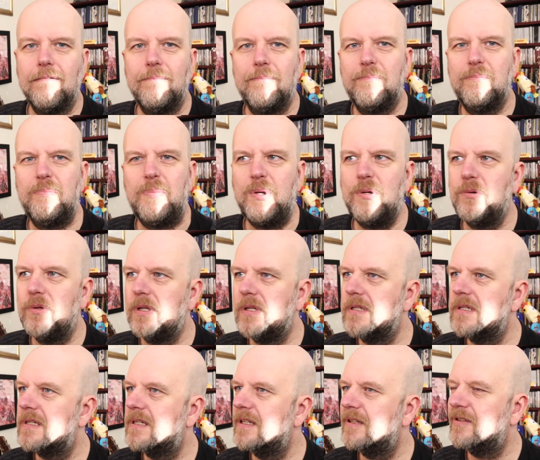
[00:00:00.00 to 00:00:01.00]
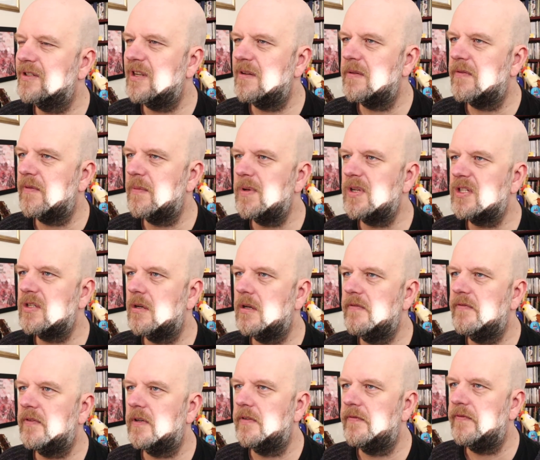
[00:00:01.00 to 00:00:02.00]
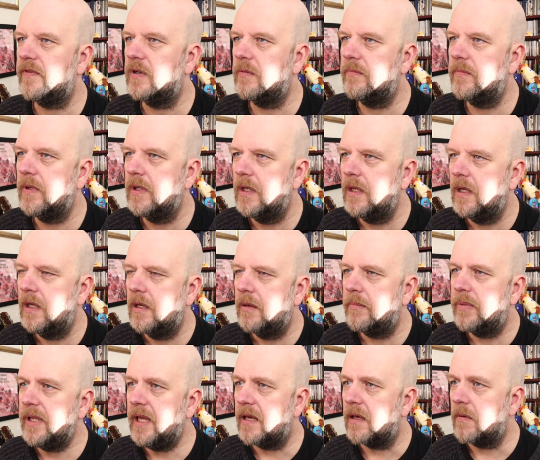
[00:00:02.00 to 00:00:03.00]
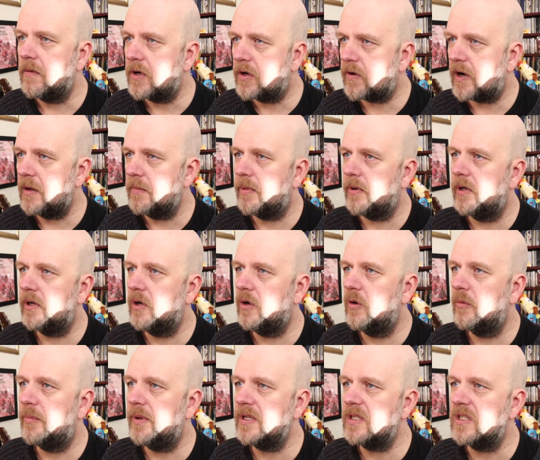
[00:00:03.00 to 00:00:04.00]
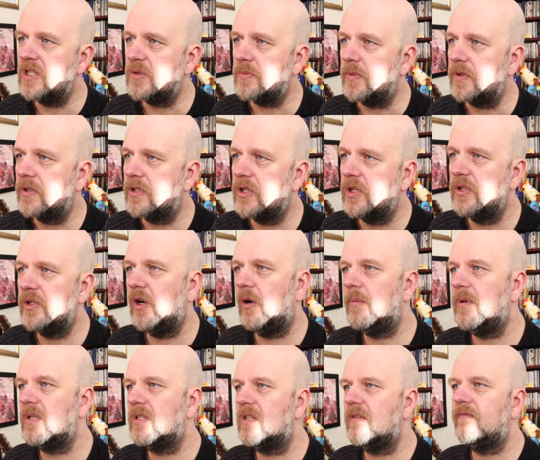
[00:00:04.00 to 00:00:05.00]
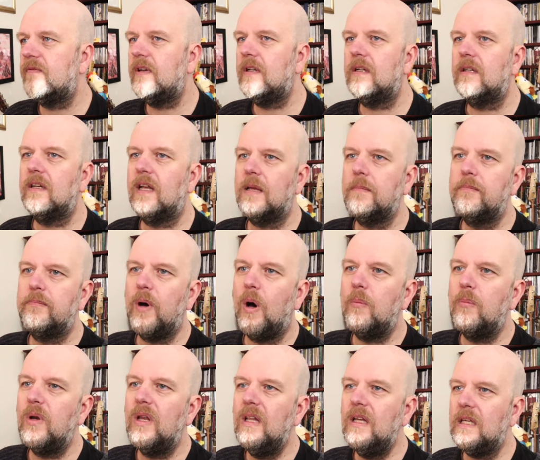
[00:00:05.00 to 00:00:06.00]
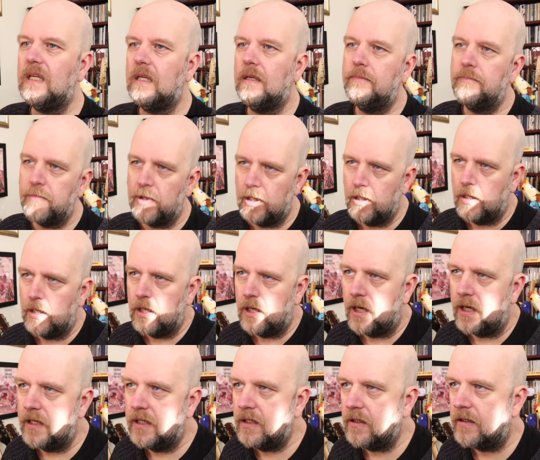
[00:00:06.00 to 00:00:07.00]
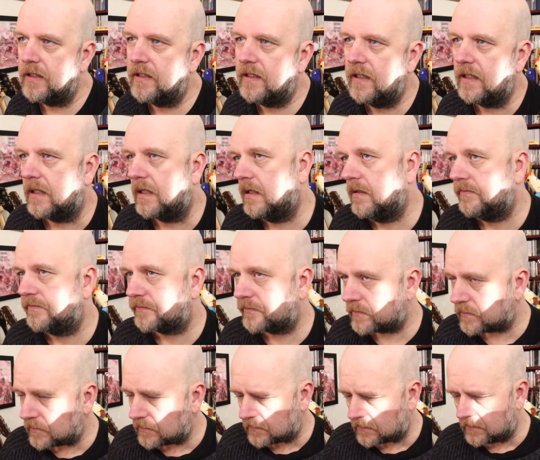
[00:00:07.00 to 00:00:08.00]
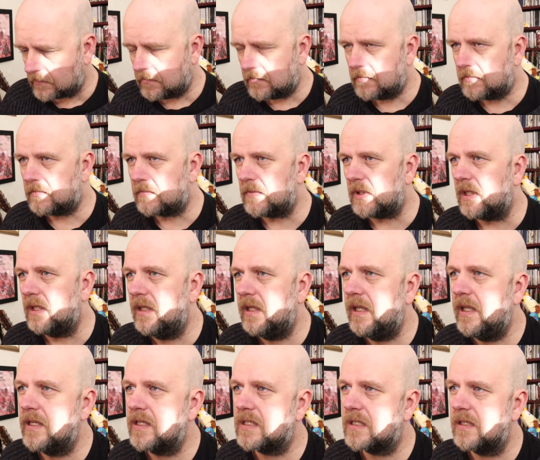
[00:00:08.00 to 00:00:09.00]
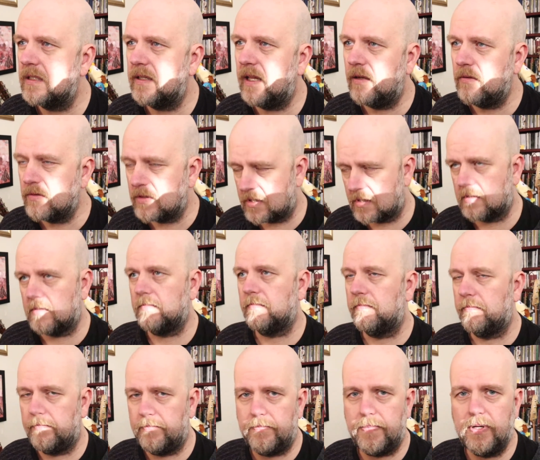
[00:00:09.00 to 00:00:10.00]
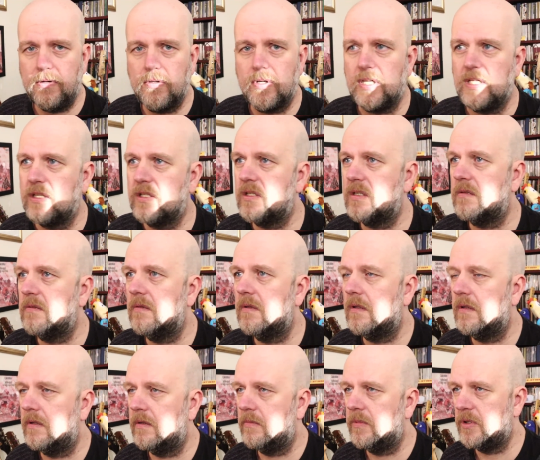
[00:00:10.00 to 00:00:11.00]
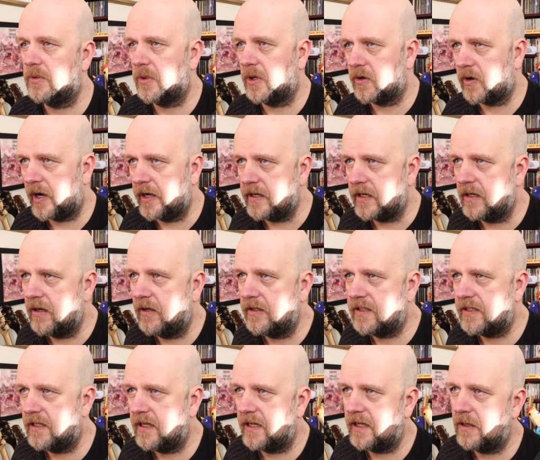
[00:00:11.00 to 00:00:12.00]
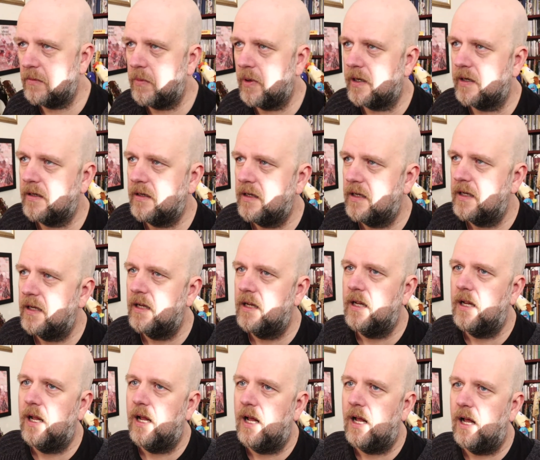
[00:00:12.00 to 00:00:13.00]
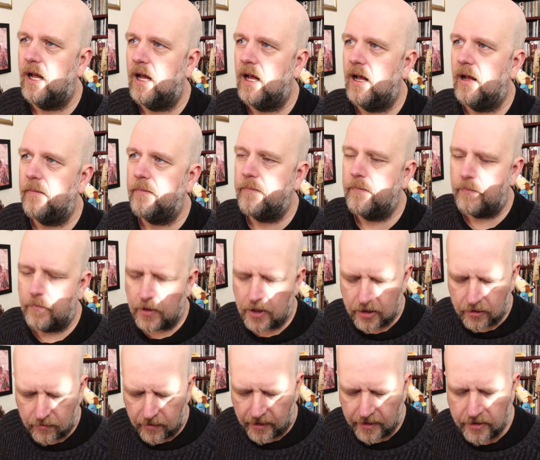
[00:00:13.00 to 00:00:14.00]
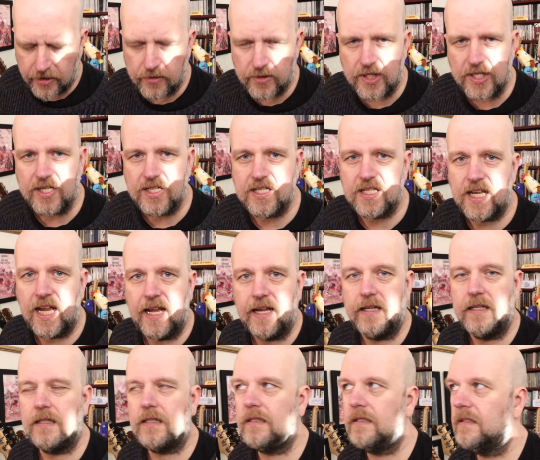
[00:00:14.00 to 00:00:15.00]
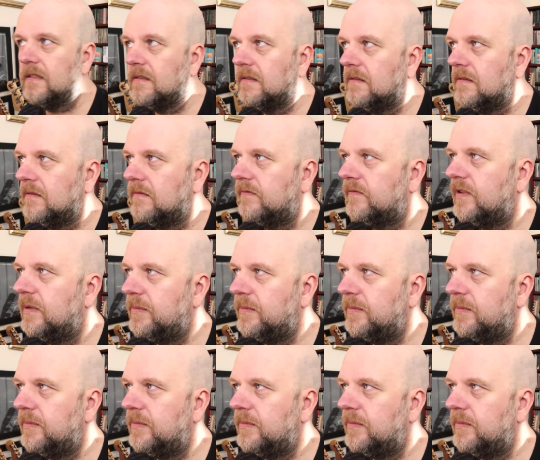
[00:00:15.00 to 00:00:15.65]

buildings, something from a sci-fi film. But yeah, they were created by an oil businessman turned hobbyist inventor named Bob Lee. And the idea is that those buildings, which were created in 1981, were created using sand from the